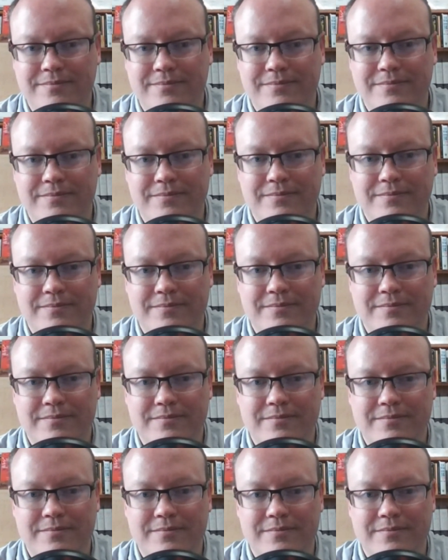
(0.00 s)

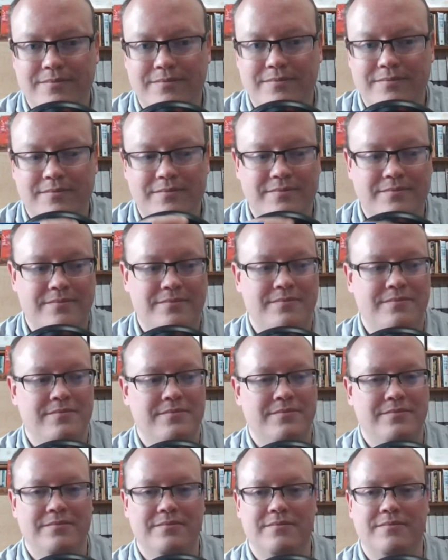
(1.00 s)

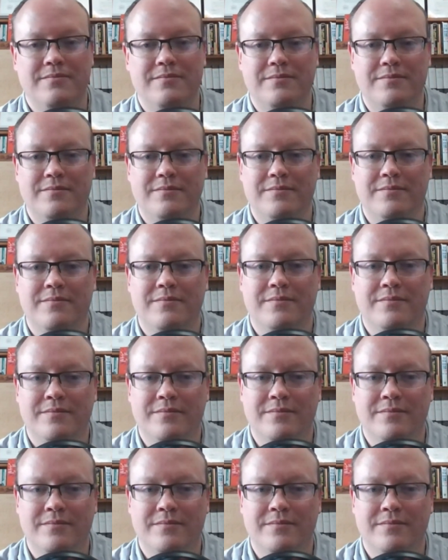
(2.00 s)
No words are spoken by the person on screen.